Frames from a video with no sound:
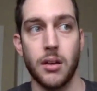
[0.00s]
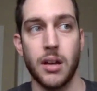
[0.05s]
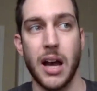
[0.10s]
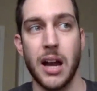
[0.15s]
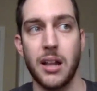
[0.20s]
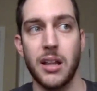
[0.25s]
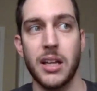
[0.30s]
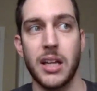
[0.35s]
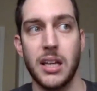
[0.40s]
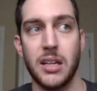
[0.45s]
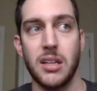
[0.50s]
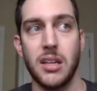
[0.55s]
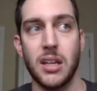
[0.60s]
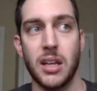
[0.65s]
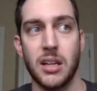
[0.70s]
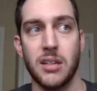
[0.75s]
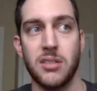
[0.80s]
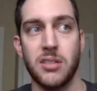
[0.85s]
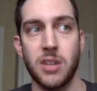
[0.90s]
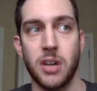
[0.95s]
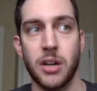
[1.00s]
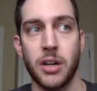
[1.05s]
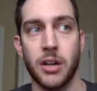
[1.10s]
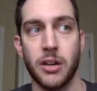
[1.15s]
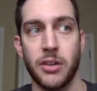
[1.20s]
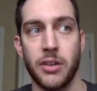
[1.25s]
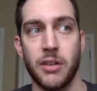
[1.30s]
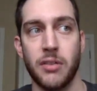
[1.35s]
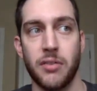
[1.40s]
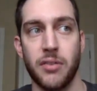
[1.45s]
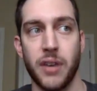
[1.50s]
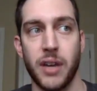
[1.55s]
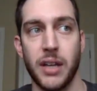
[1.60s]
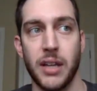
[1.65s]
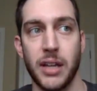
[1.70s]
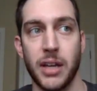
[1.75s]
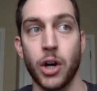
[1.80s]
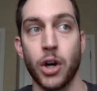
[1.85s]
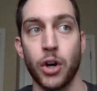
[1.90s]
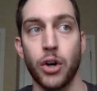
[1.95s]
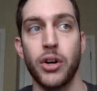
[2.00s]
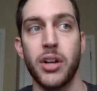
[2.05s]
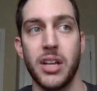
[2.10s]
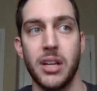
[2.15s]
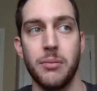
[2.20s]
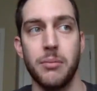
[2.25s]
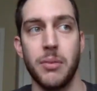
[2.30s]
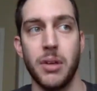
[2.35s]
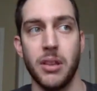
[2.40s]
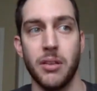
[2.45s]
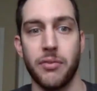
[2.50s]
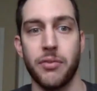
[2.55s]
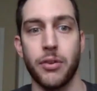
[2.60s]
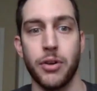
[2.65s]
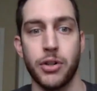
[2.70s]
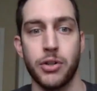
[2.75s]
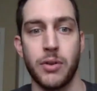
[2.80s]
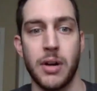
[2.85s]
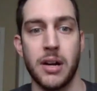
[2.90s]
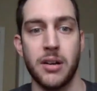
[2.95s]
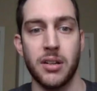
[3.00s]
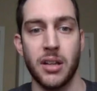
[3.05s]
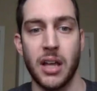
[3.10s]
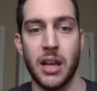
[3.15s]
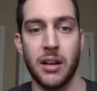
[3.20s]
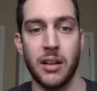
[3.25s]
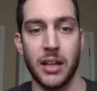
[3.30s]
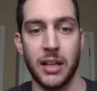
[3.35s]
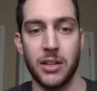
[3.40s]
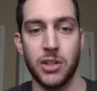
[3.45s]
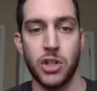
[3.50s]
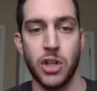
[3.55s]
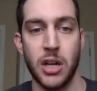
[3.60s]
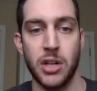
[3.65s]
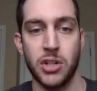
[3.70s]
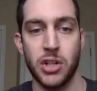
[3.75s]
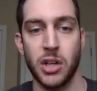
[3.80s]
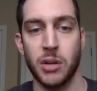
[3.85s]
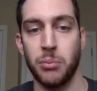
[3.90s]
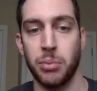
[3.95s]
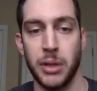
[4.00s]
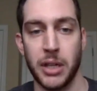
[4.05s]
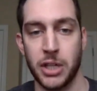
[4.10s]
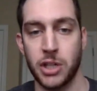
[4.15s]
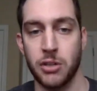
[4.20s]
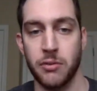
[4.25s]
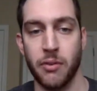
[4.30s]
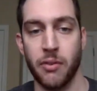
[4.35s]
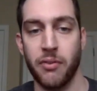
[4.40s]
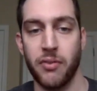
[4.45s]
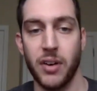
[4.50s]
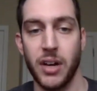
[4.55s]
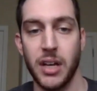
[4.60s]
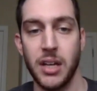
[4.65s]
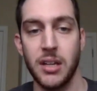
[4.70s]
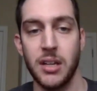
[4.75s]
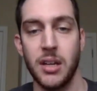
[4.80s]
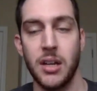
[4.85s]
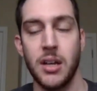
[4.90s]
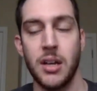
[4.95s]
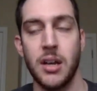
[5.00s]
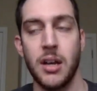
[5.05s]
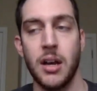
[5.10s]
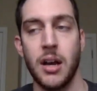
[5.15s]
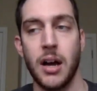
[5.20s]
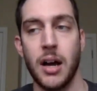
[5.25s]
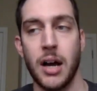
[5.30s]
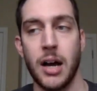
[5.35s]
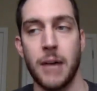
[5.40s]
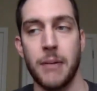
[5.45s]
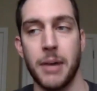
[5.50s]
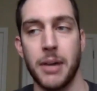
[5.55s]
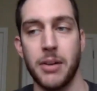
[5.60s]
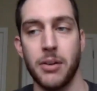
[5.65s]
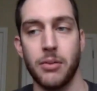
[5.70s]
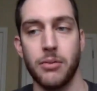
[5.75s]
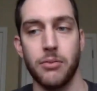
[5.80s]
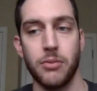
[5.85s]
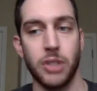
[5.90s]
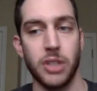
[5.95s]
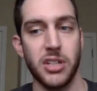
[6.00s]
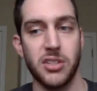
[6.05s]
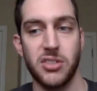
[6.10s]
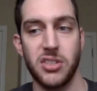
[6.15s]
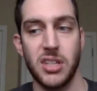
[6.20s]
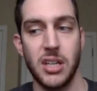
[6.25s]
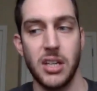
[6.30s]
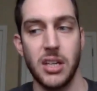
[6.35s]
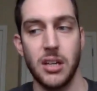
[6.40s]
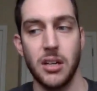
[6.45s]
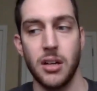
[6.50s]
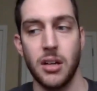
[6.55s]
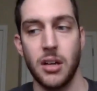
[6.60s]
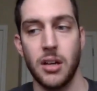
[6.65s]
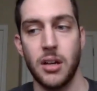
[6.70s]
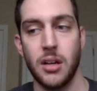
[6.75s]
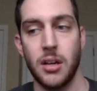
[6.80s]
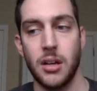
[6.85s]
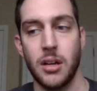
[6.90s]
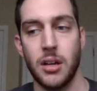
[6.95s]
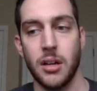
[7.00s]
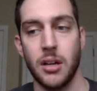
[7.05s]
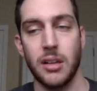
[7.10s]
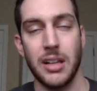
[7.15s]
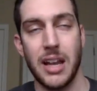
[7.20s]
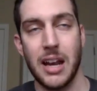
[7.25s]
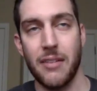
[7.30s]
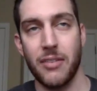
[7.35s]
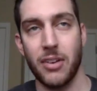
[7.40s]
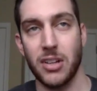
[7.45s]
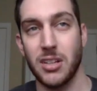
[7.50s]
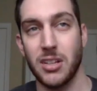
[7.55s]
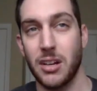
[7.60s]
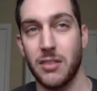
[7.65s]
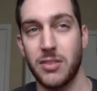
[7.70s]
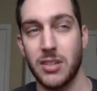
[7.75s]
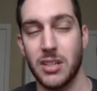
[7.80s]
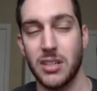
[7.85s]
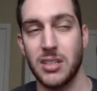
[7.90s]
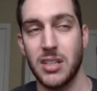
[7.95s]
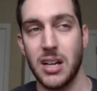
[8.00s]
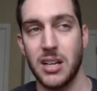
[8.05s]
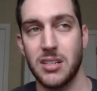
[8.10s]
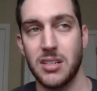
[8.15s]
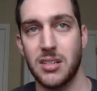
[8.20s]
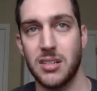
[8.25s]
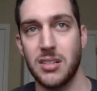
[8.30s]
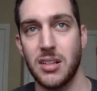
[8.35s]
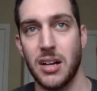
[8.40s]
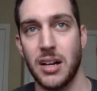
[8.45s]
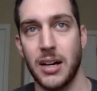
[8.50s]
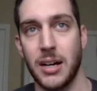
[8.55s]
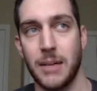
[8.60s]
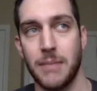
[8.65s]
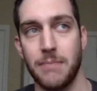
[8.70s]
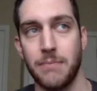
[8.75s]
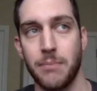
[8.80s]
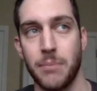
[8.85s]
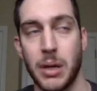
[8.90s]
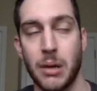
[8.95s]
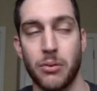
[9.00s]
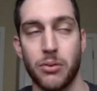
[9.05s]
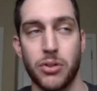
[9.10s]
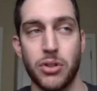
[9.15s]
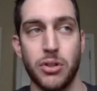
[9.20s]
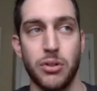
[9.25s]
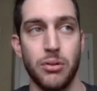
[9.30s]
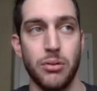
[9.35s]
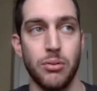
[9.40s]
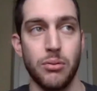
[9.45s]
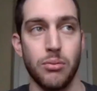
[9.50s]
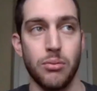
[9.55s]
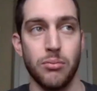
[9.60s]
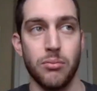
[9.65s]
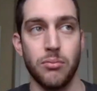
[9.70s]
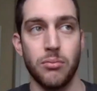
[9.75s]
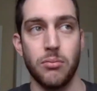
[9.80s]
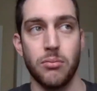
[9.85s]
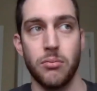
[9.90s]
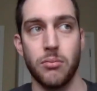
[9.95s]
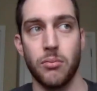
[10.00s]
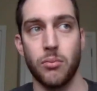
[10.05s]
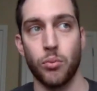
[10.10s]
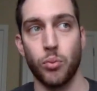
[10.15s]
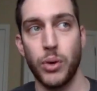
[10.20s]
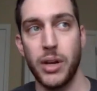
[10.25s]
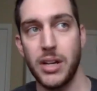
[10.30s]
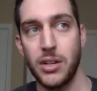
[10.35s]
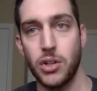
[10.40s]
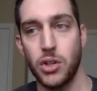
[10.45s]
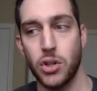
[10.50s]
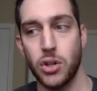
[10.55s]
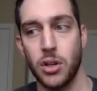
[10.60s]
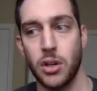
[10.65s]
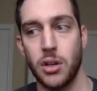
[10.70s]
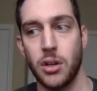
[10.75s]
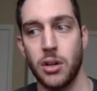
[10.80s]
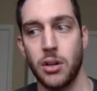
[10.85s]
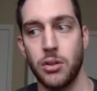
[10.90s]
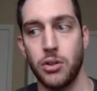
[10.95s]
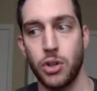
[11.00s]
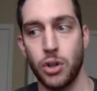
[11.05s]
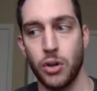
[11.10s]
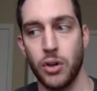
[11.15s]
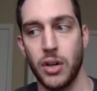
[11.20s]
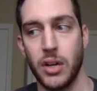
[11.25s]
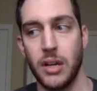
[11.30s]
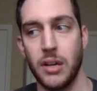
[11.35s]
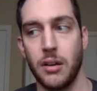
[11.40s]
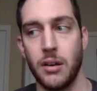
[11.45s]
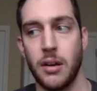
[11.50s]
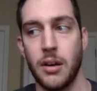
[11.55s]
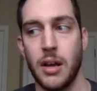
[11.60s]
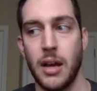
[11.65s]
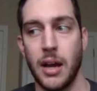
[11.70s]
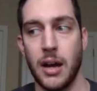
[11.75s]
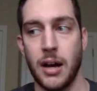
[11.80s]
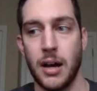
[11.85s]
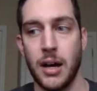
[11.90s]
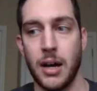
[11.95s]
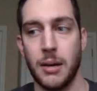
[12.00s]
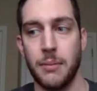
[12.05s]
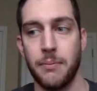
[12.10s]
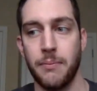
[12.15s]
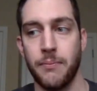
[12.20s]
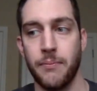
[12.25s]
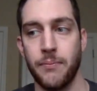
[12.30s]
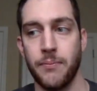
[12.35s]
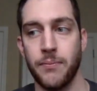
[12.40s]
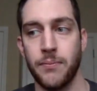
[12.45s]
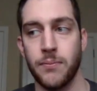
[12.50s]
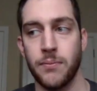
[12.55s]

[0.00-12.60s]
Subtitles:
kind of like he did against Tucker in their fight, like hurt him in the first round to kind of like change the complexion of the fight, I don't really see Glenn having a ton of success being able to reach Jury. And